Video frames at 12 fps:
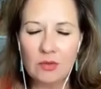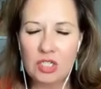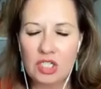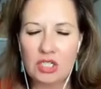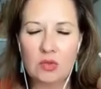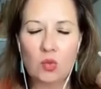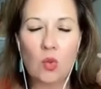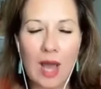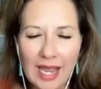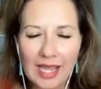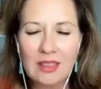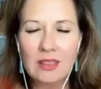which is
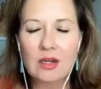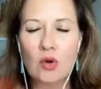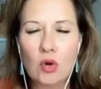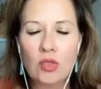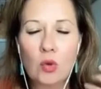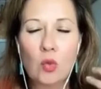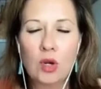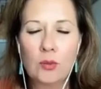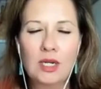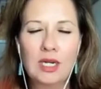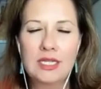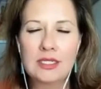why the
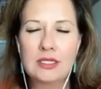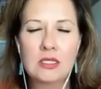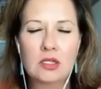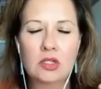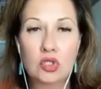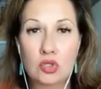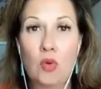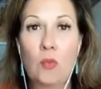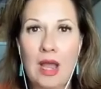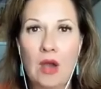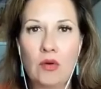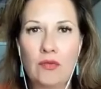workbook lessons are so
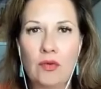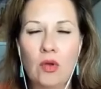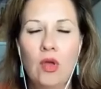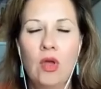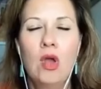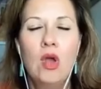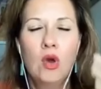powerful.